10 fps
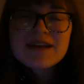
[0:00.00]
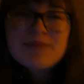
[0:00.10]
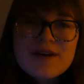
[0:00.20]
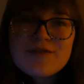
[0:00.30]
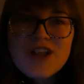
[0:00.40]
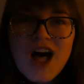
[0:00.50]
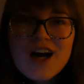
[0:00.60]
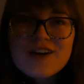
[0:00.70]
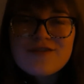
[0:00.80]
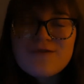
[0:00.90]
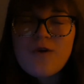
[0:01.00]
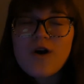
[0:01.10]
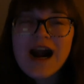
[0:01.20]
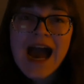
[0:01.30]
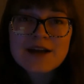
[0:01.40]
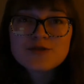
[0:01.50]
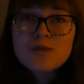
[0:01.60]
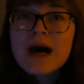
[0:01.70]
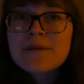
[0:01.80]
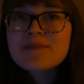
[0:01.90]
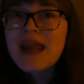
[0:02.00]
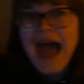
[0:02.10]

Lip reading: going to put a vlog for act 1,